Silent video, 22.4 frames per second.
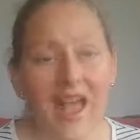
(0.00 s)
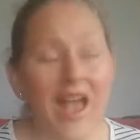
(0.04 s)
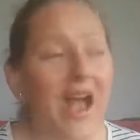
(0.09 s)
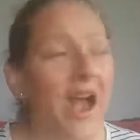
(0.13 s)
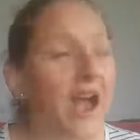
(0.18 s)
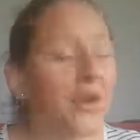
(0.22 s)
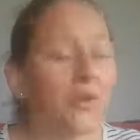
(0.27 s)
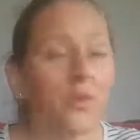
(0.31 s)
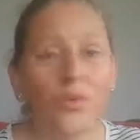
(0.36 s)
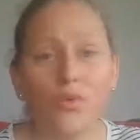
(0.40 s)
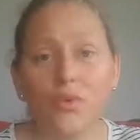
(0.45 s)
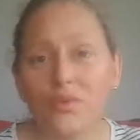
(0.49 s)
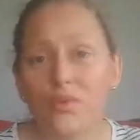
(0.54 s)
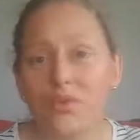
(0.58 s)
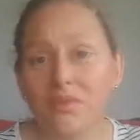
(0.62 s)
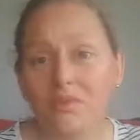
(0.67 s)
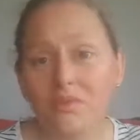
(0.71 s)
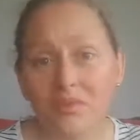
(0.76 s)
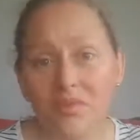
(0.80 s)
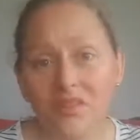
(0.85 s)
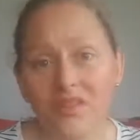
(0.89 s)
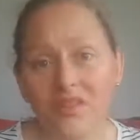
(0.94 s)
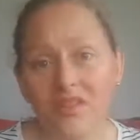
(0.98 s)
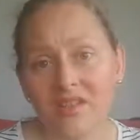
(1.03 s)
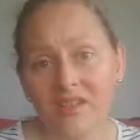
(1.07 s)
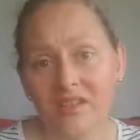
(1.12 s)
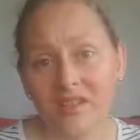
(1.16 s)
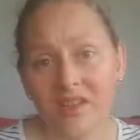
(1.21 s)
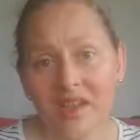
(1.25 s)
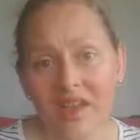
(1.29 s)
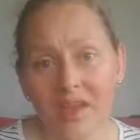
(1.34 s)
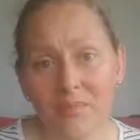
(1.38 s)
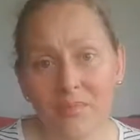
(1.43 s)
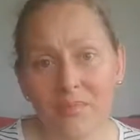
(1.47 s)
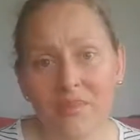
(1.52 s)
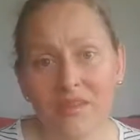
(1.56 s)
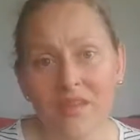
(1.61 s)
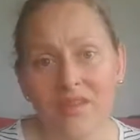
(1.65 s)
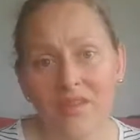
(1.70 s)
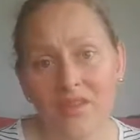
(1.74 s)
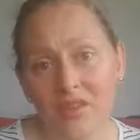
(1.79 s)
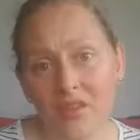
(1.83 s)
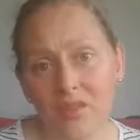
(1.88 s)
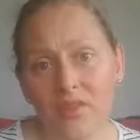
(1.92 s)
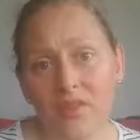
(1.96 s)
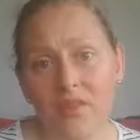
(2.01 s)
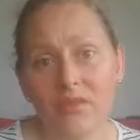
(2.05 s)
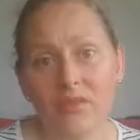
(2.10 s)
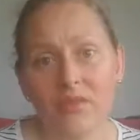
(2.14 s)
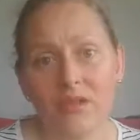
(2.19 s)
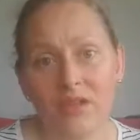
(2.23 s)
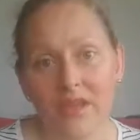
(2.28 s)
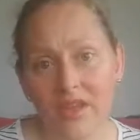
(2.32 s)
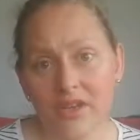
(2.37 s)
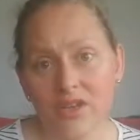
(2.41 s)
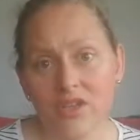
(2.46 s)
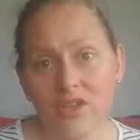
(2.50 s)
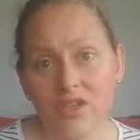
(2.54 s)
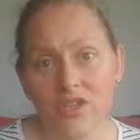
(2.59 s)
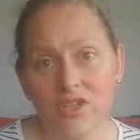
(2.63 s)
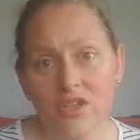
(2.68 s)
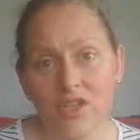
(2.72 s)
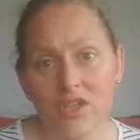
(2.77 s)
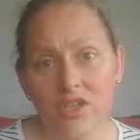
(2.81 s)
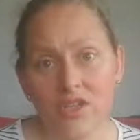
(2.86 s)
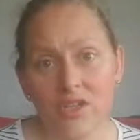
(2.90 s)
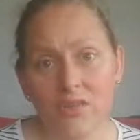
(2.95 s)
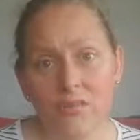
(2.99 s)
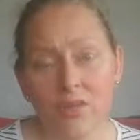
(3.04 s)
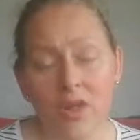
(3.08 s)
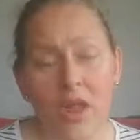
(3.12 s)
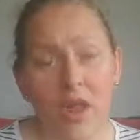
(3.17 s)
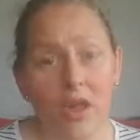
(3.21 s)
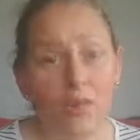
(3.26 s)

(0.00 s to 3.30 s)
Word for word: I wouldn't be in a happy and healthy relationship